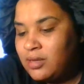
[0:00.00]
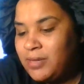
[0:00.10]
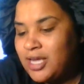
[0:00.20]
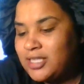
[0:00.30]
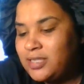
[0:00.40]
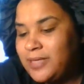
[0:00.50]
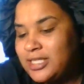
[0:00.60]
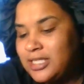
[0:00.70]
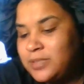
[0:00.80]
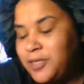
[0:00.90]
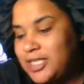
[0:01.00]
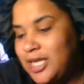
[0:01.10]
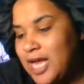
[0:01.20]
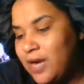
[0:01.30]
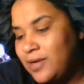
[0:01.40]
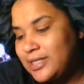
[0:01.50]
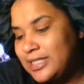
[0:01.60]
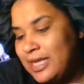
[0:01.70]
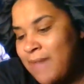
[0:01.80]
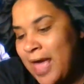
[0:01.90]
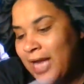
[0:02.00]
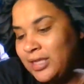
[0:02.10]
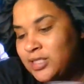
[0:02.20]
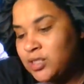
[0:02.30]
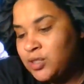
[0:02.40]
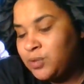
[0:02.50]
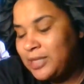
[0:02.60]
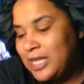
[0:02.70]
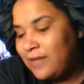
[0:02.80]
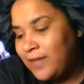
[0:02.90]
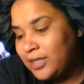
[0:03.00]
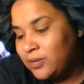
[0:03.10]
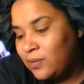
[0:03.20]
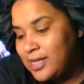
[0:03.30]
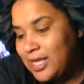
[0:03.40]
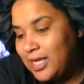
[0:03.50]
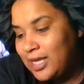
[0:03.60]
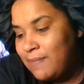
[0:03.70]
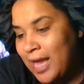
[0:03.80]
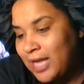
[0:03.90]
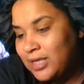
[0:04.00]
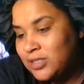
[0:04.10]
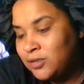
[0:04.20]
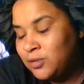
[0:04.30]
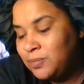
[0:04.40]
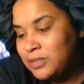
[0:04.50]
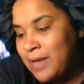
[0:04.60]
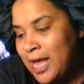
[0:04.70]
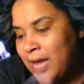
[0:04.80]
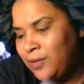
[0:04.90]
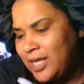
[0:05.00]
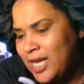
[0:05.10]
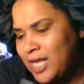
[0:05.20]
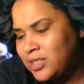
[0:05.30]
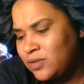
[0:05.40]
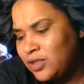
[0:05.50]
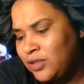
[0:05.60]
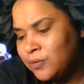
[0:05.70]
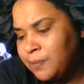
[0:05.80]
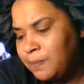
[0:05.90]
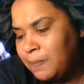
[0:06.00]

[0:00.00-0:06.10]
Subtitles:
But also because this person kind of wants to get back at this group and they feel like the way that they can get back at this group is by reconnecting with you.